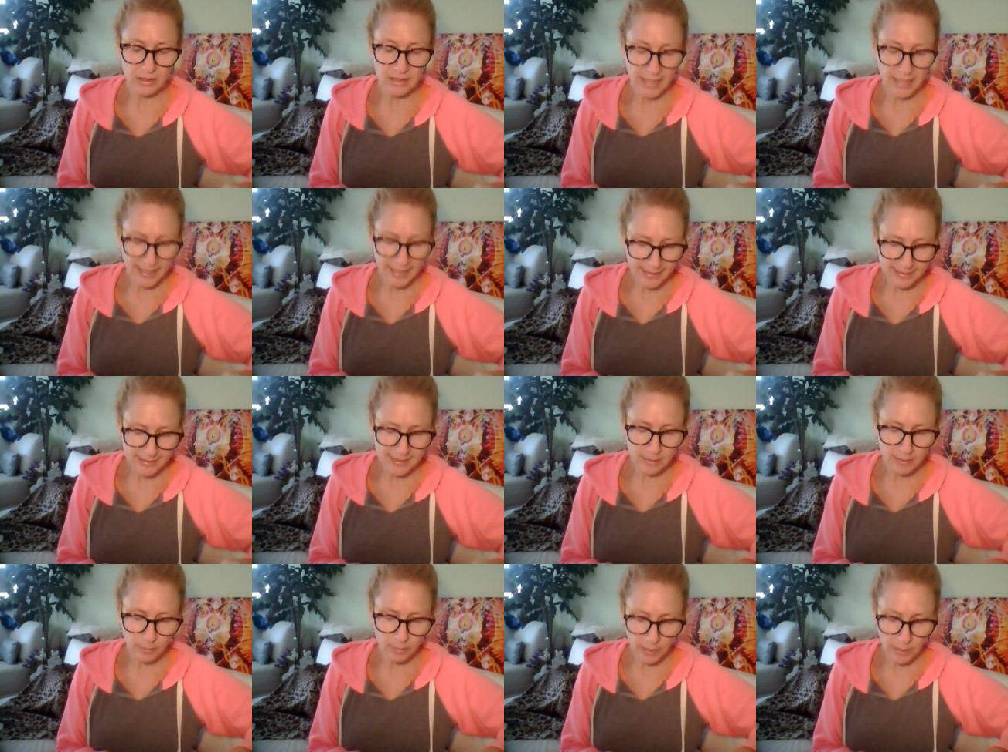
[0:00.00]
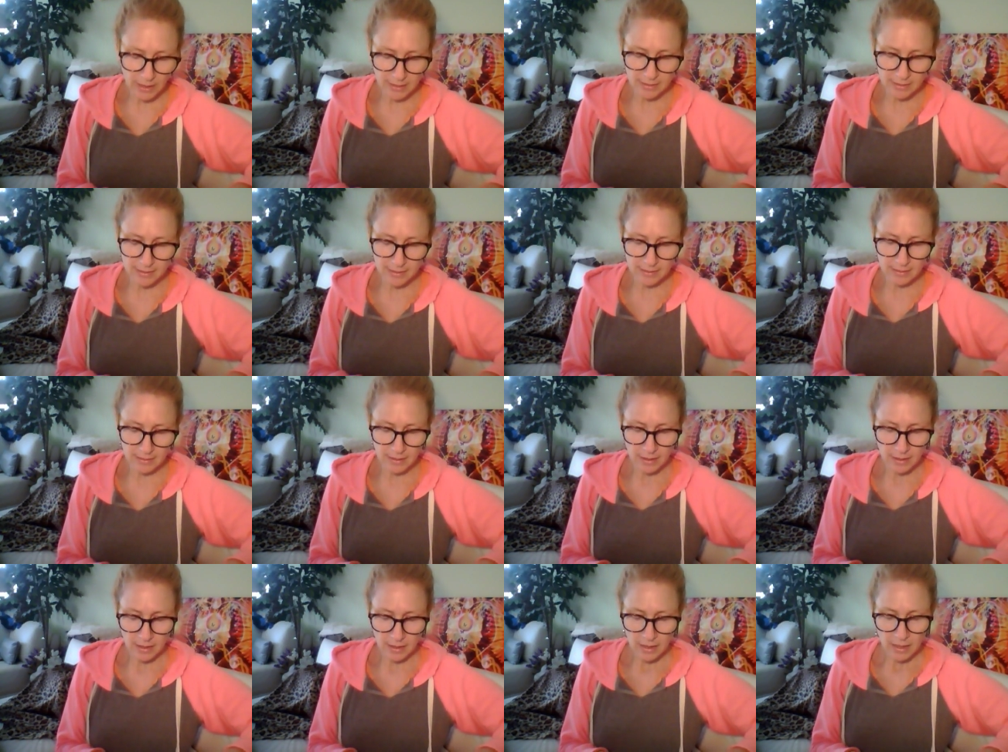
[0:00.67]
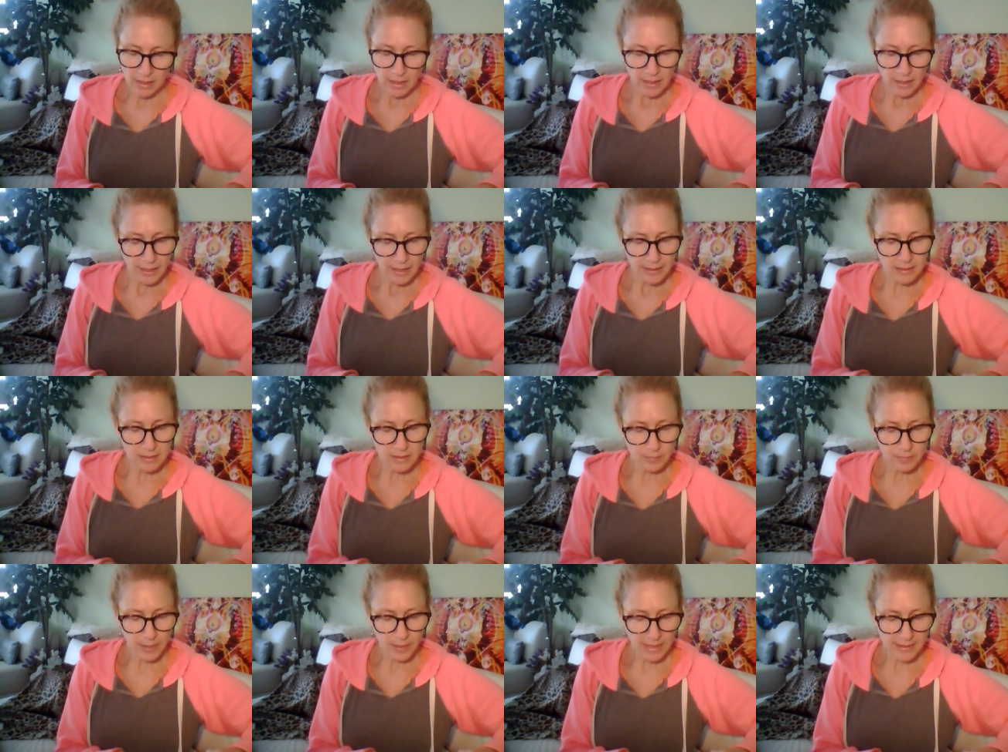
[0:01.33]
legs and butts,
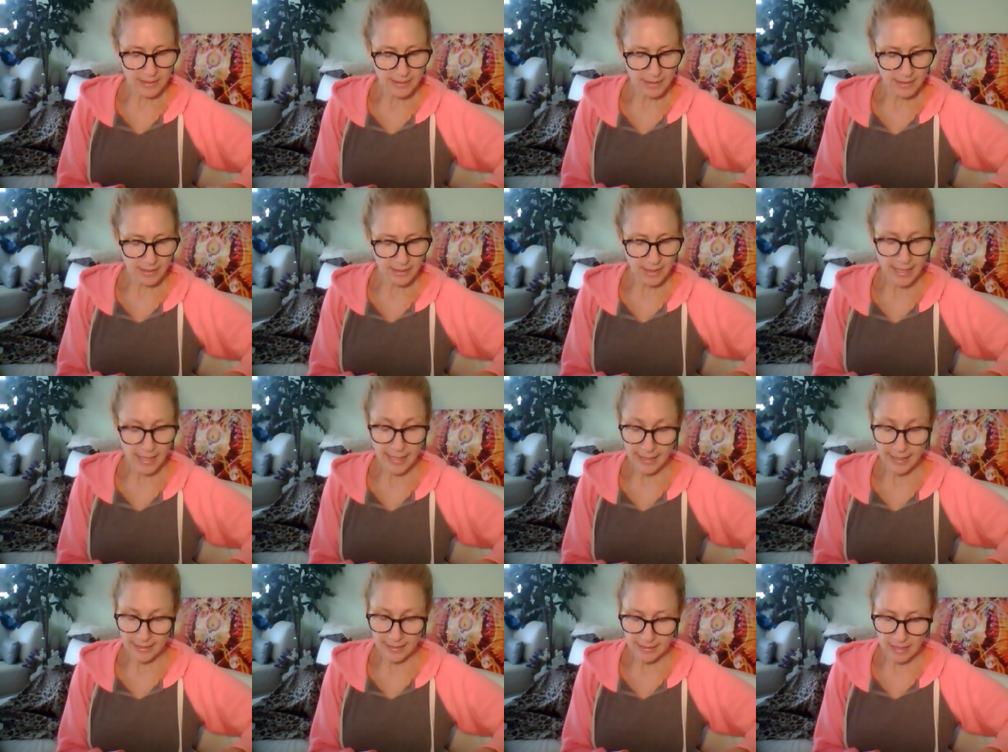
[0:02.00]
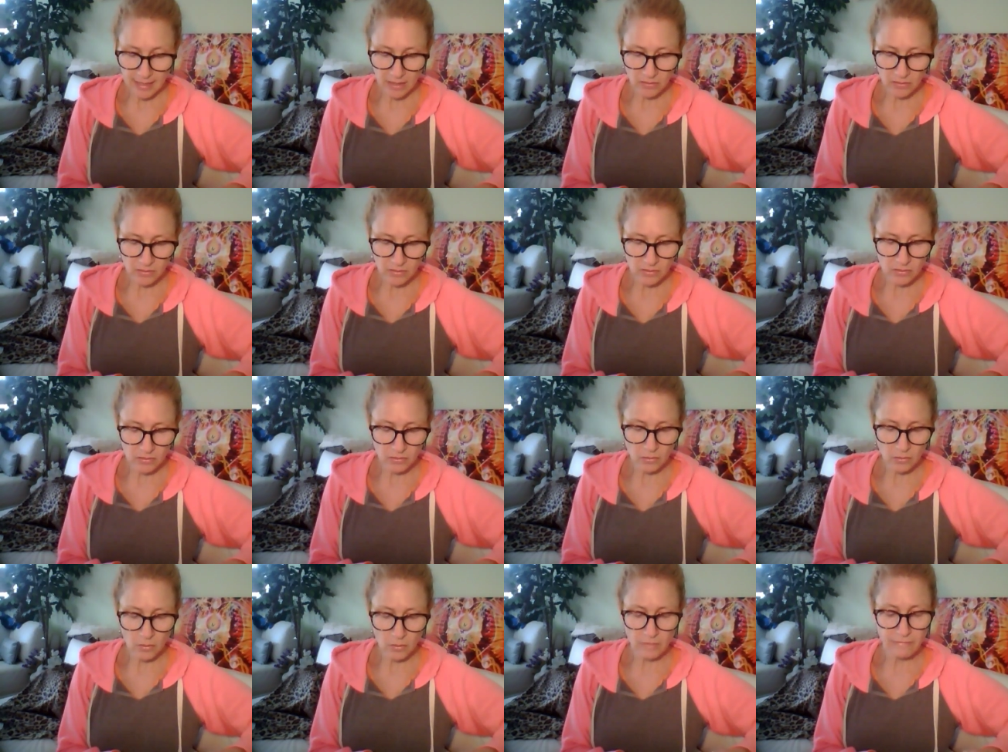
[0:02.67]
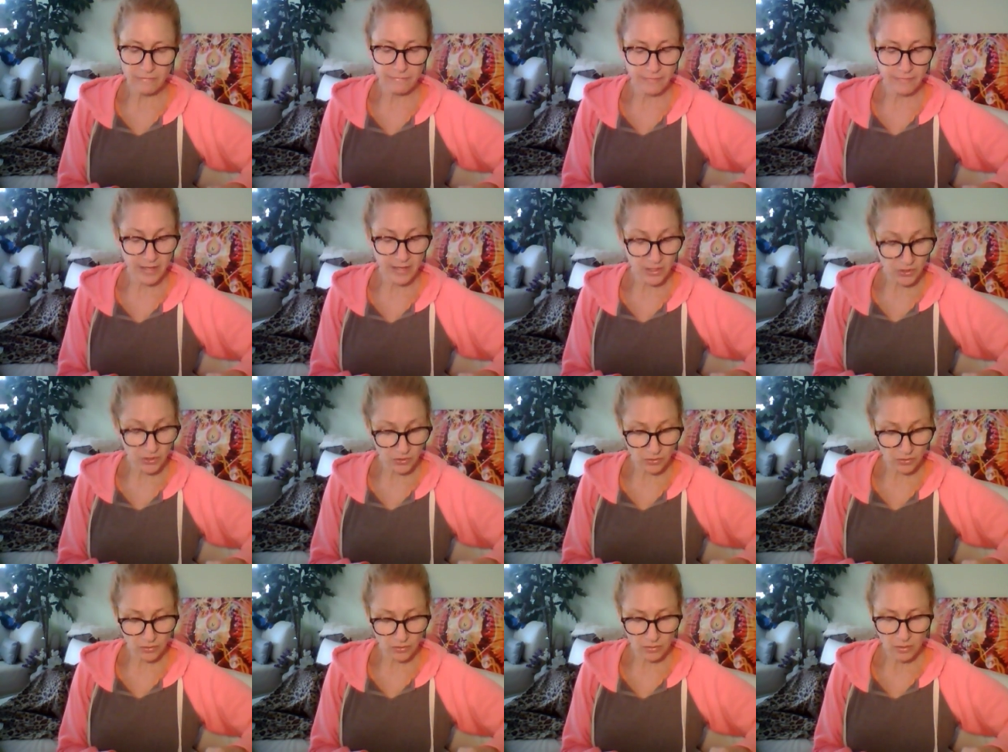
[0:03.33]
expecting handouts or
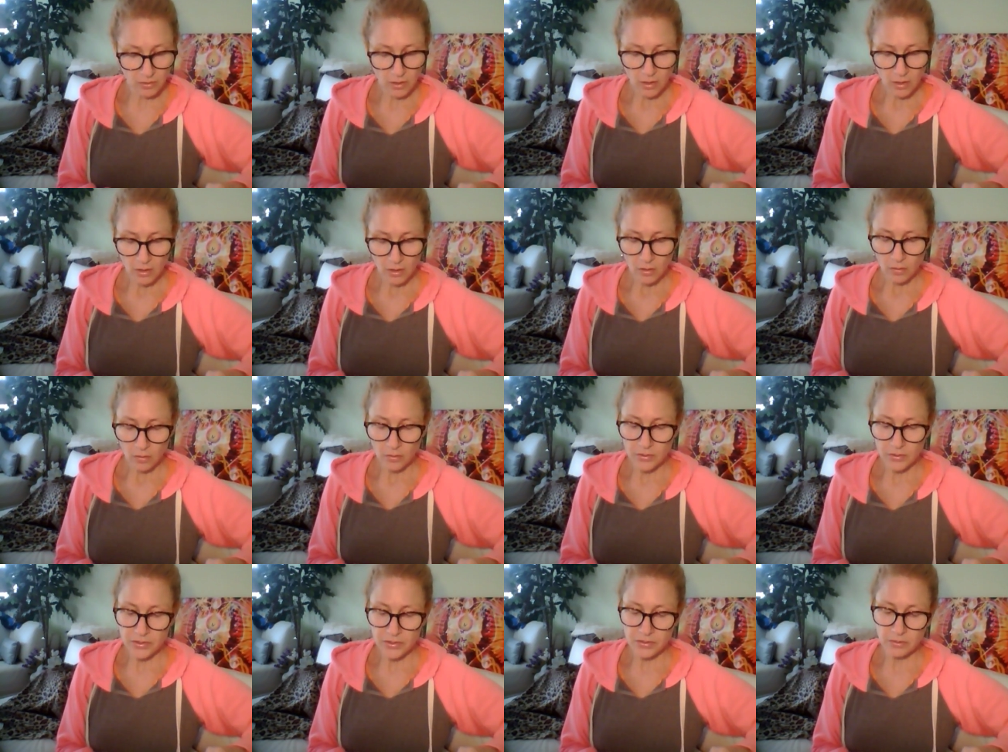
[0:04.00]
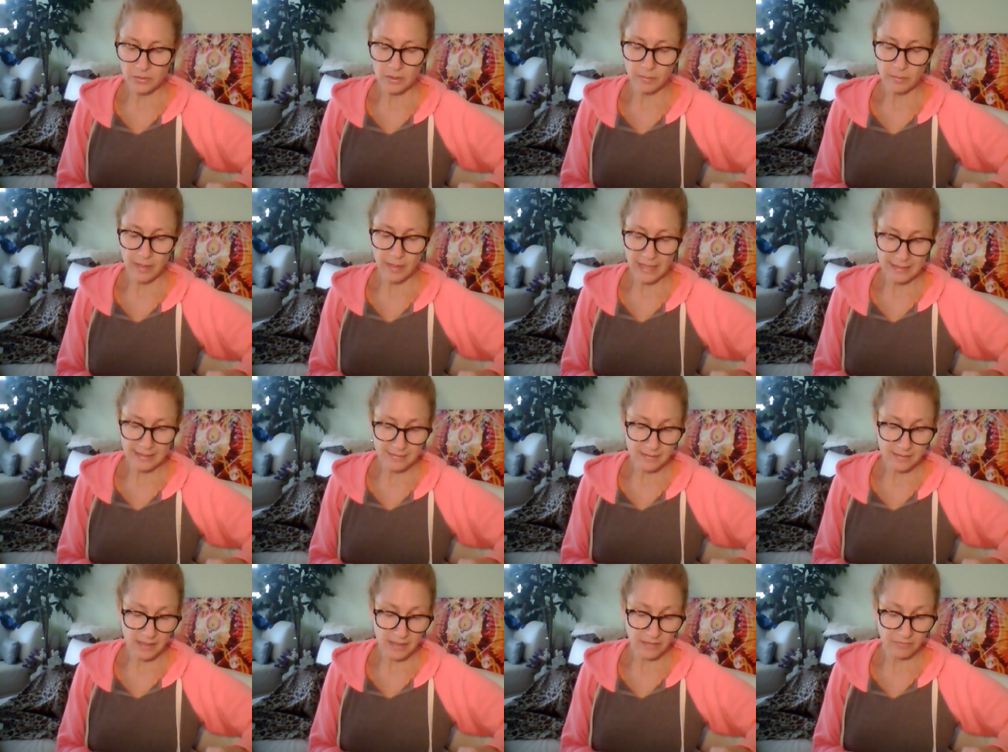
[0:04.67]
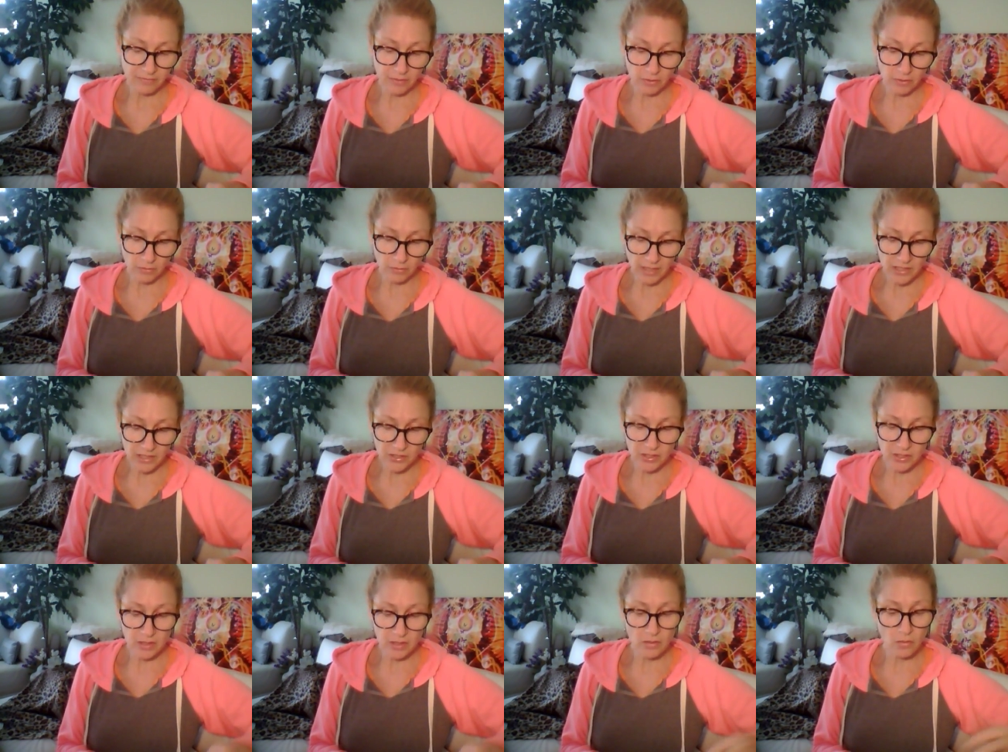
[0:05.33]
facial, or doing past life
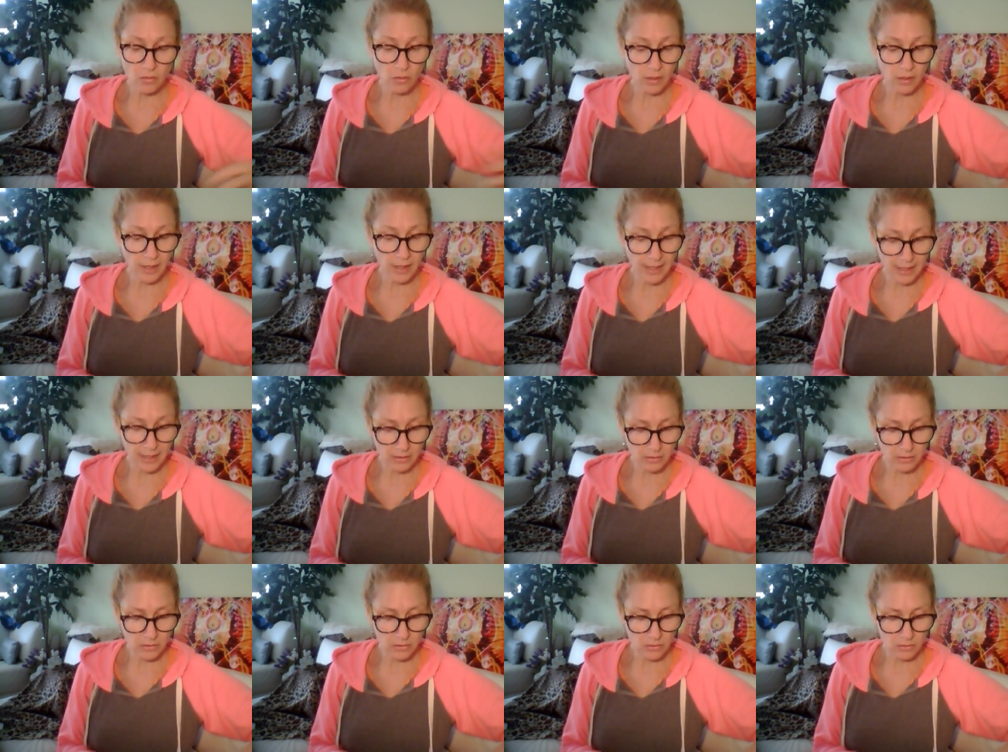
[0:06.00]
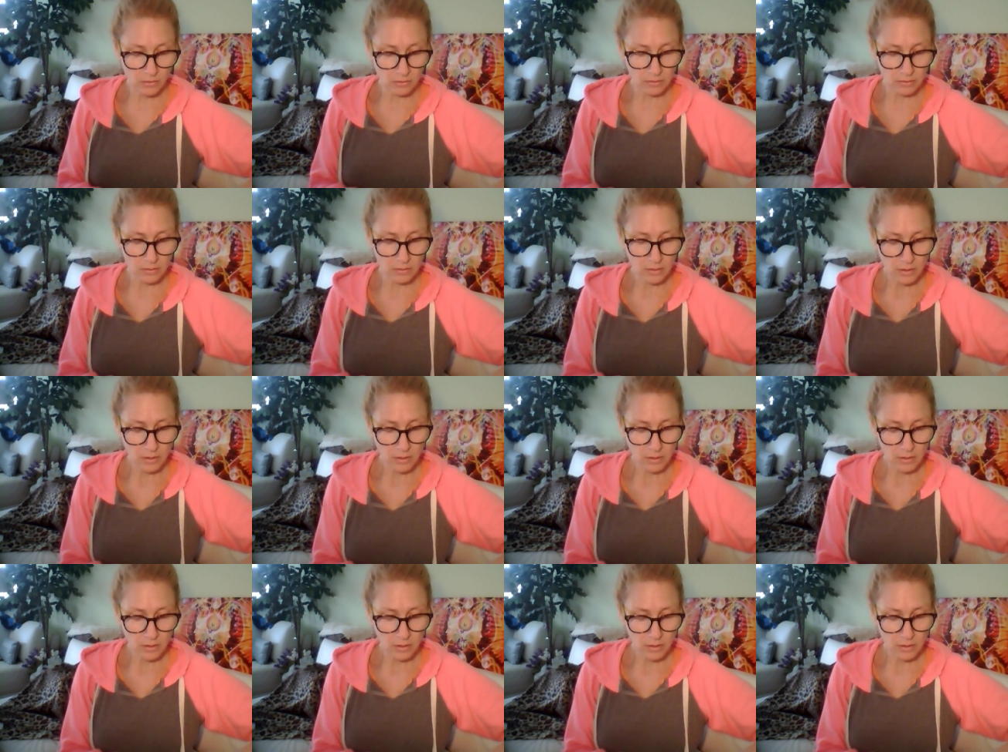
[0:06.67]
regression or counsel.